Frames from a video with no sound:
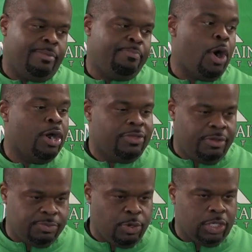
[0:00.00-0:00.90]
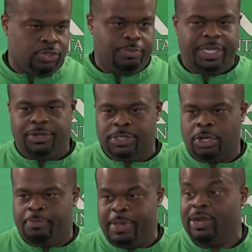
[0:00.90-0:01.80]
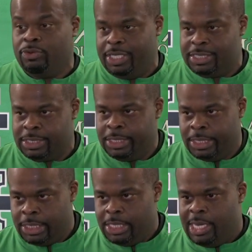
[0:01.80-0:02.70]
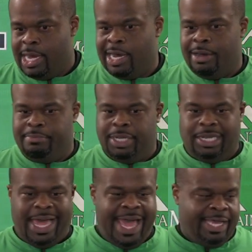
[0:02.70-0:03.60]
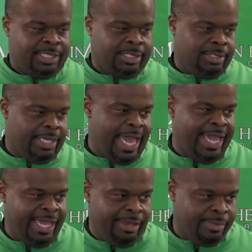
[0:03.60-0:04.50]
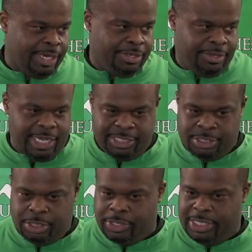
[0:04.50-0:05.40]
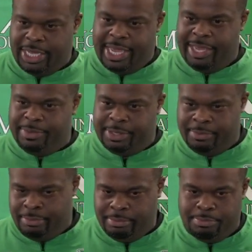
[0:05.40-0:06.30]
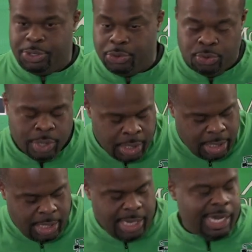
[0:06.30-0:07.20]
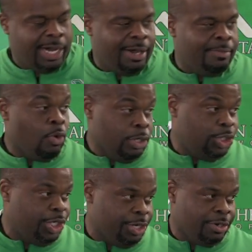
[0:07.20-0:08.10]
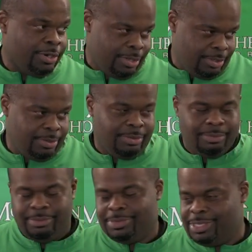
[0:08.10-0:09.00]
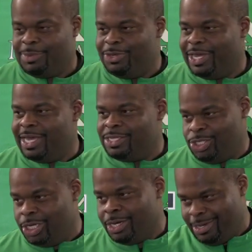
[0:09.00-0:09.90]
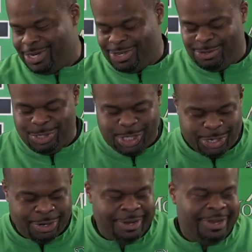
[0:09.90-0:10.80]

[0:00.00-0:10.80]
Part of those Marshall beaters are penalties. The last game, you guys just look at the game and boo or cheer. Some of you guys, Chuck, I know you cheer.